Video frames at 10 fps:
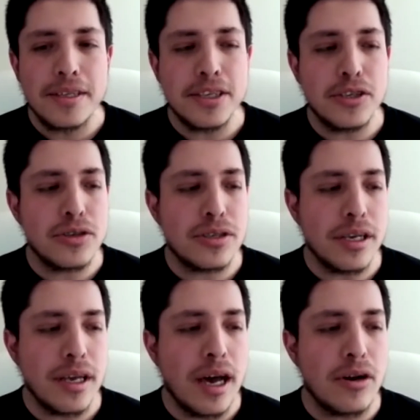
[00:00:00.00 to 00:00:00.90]

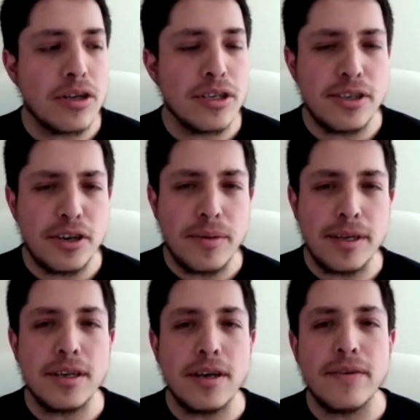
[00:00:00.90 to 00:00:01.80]
interesting. I don't consider
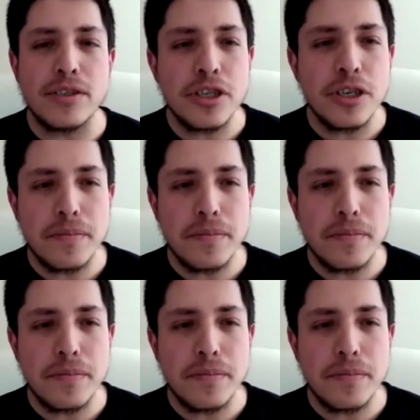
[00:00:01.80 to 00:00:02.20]
myself a cheap